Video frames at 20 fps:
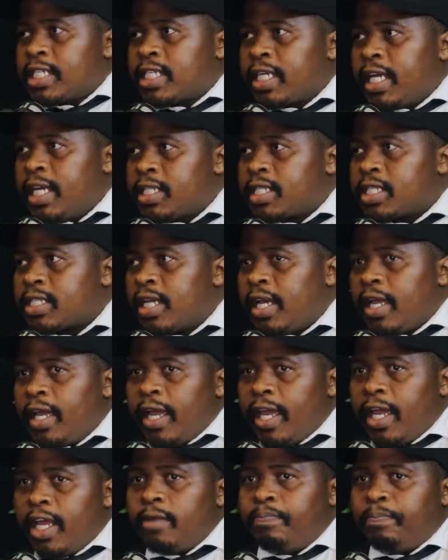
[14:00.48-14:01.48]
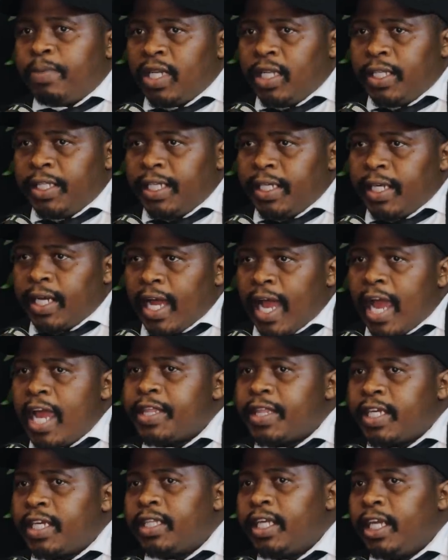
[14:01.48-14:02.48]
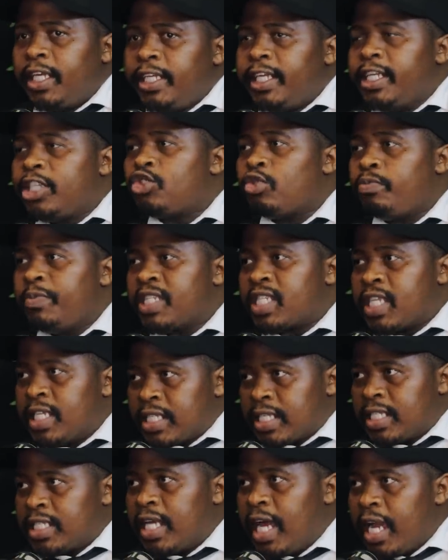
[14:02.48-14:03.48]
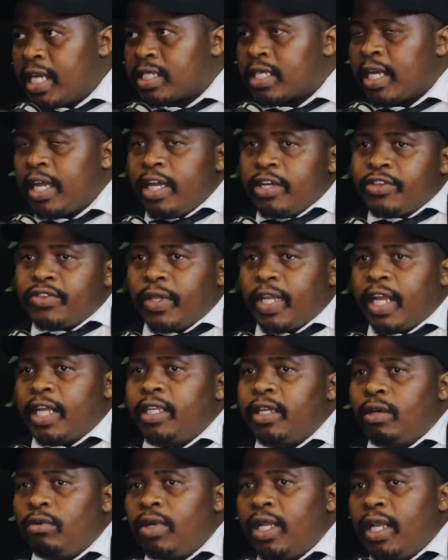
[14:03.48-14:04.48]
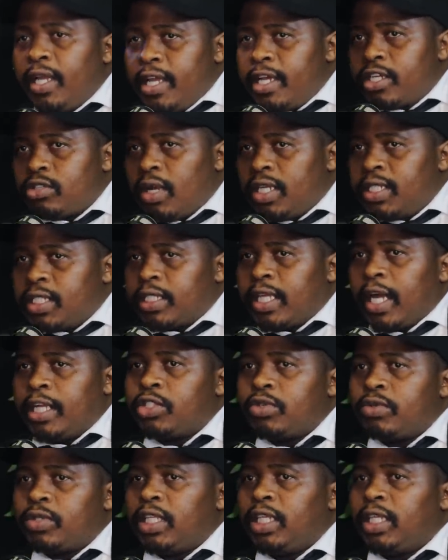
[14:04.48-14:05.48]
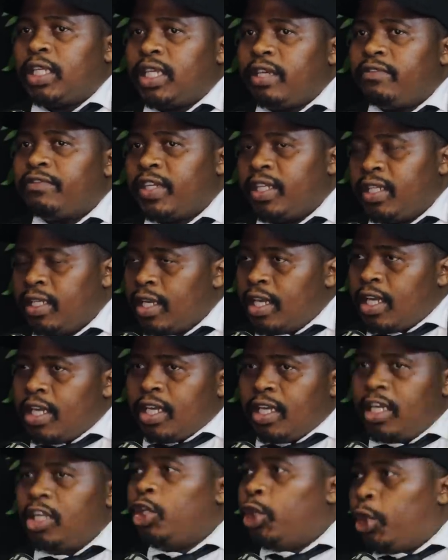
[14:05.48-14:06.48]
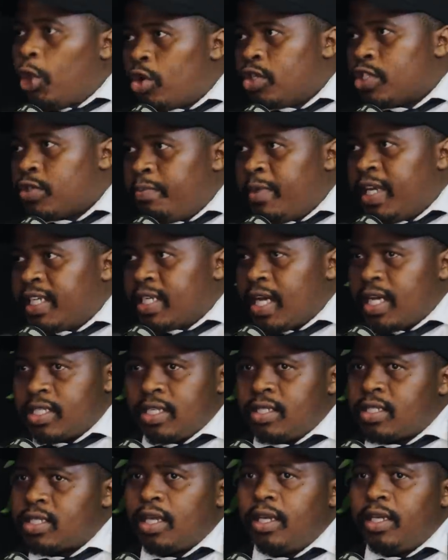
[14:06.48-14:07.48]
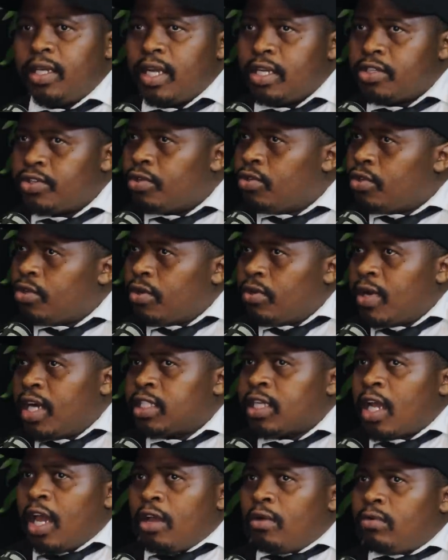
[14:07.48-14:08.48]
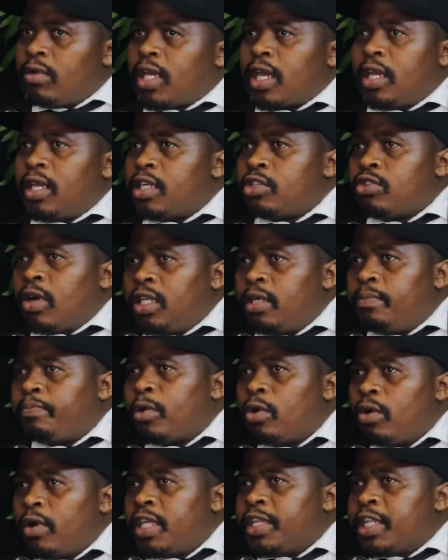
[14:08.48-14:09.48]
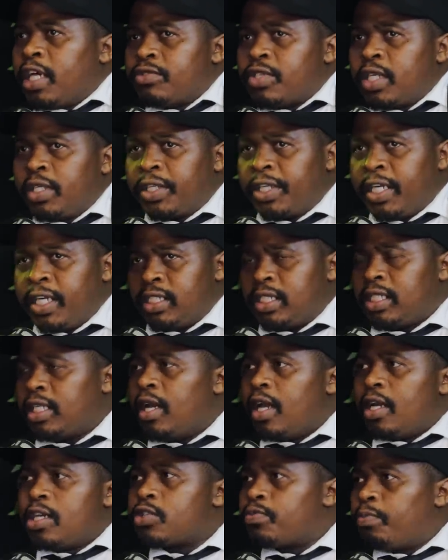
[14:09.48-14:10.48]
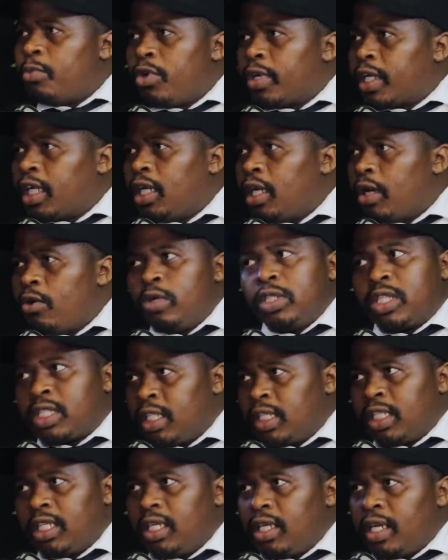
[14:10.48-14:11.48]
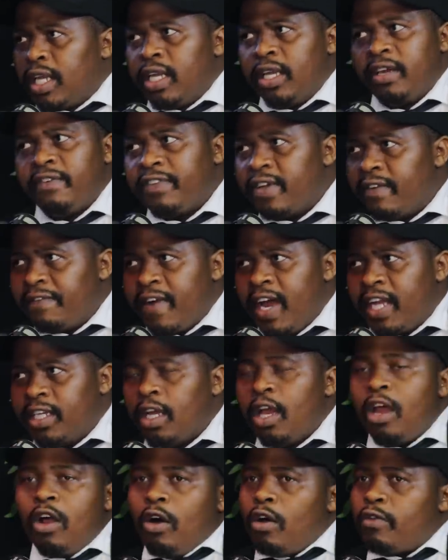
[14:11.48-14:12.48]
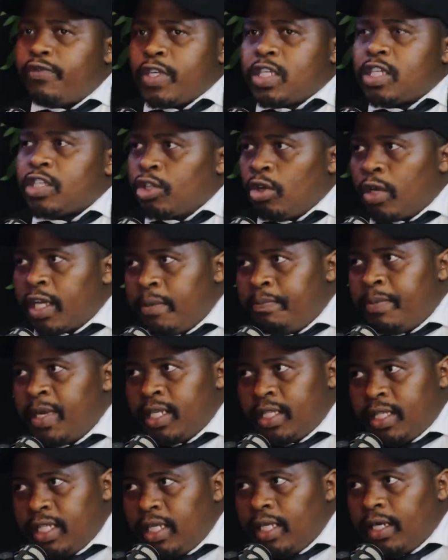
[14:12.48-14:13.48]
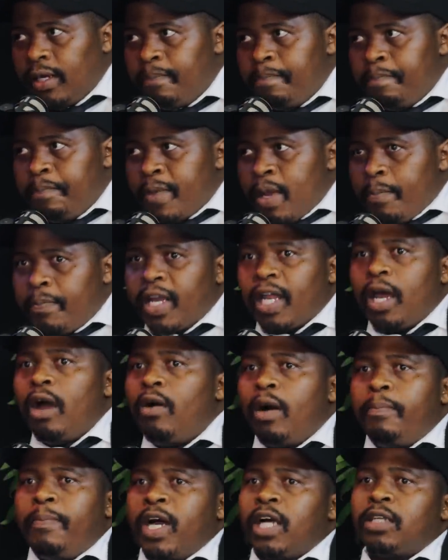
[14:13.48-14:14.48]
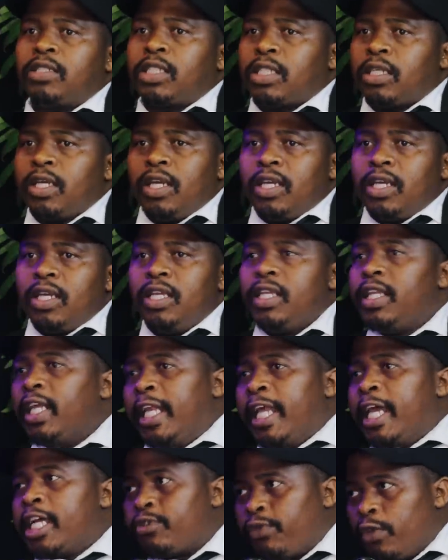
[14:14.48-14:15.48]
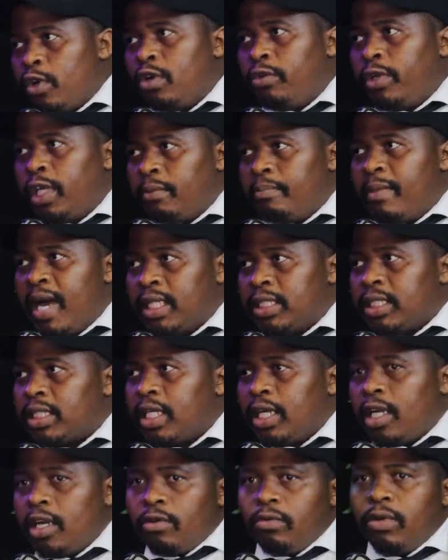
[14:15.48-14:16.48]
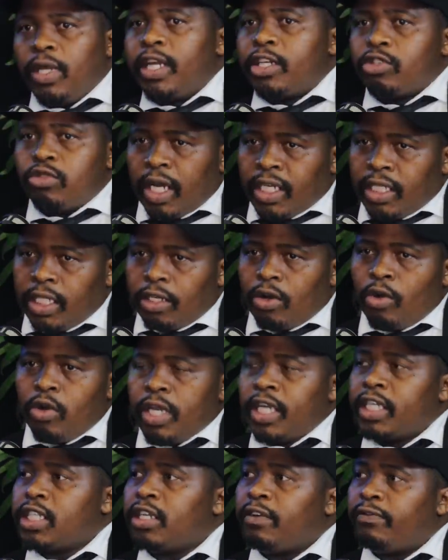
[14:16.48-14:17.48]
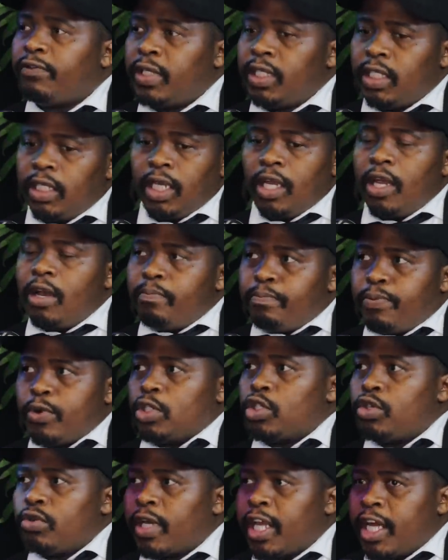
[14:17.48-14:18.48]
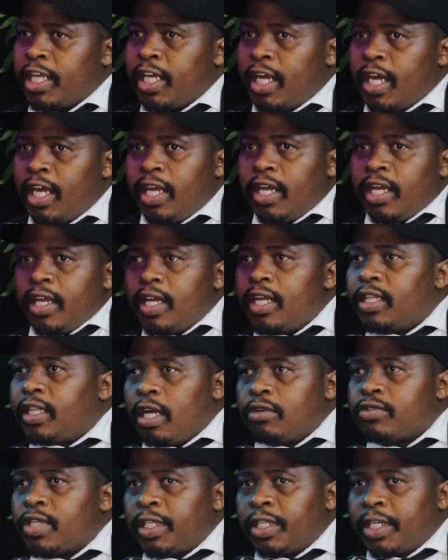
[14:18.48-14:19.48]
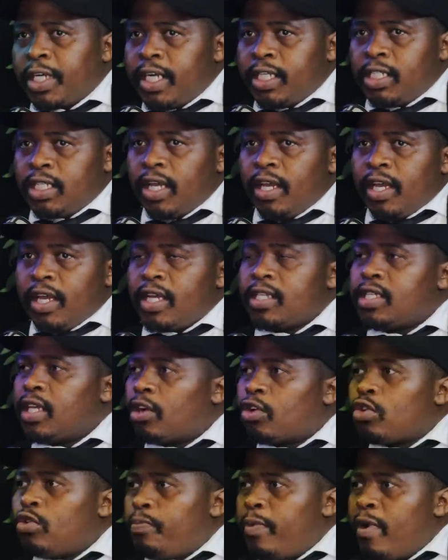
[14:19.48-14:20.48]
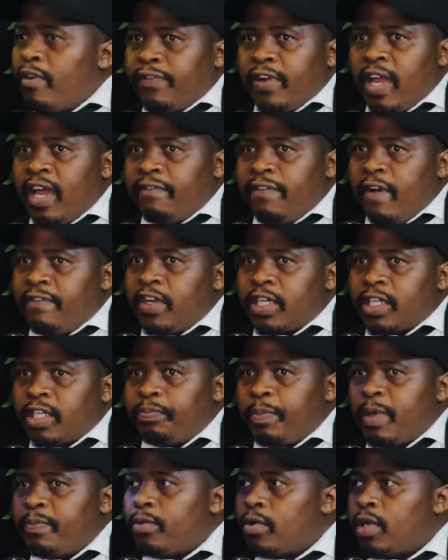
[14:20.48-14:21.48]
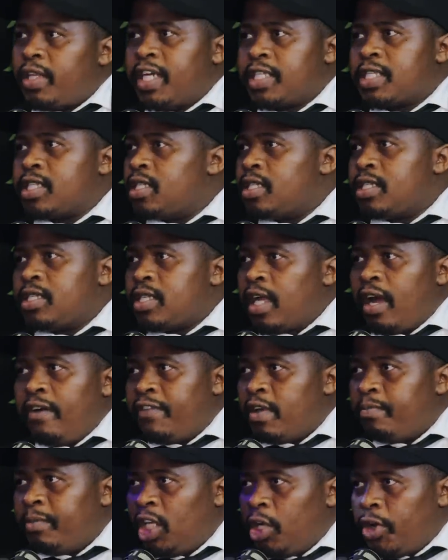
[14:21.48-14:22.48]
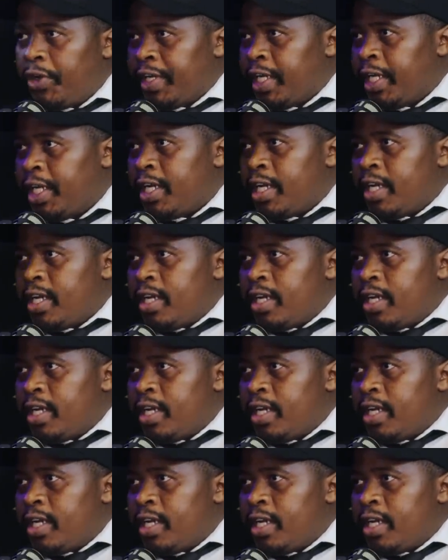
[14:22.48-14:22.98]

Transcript: assets and building, I think they need to be sensitized so that they will actually start to think even in those matters and say, yes, you know what, we can actually blow a thousand rent, smoking or drinking and having fun, of which is not a bad thing. But how about in the next following month, we actually collectively put together a thousand rent as a group of like 500 people, that is half a million.